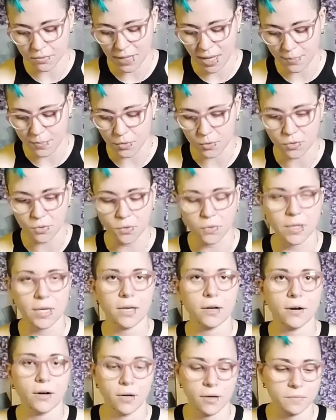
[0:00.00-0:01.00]
happy with who
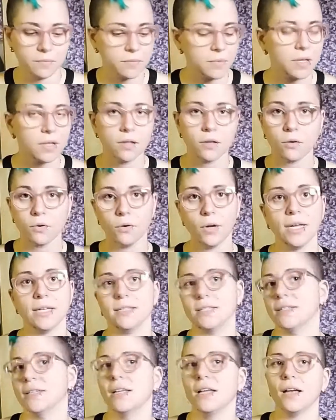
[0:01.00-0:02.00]
they are.
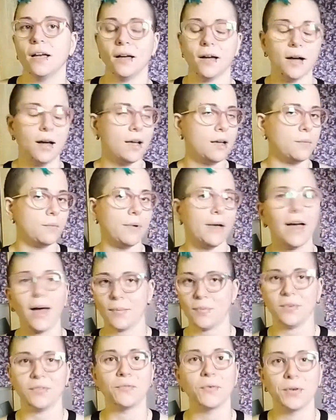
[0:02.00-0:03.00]
Great. I am
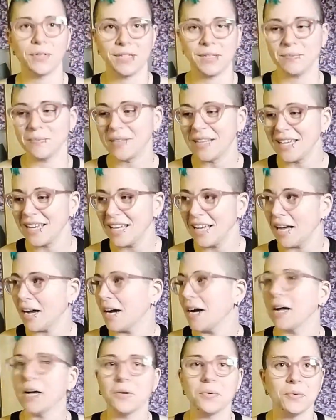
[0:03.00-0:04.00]
happy for them.
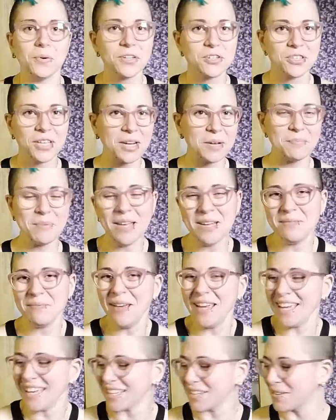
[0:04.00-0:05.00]
I wish that had been
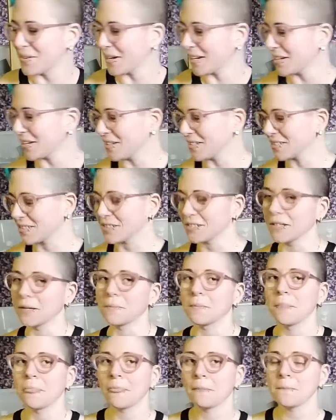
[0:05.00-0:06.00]
me, quite honestly.
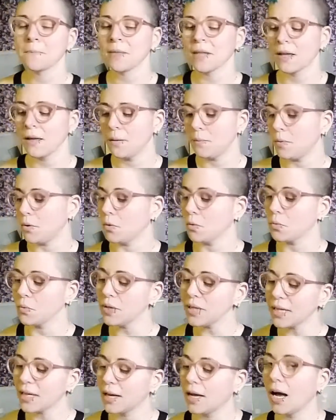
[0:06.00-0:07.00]
But what
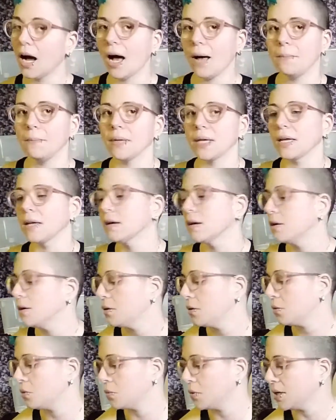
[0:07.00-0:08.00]
really got me
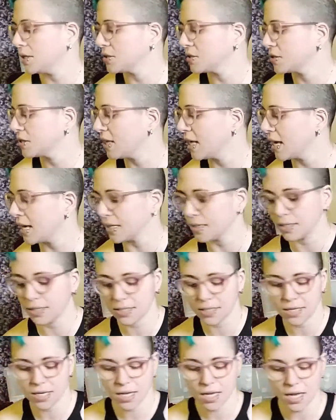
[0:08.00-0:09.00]
was that
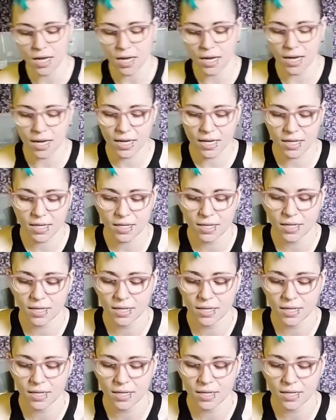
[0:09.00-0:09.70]
I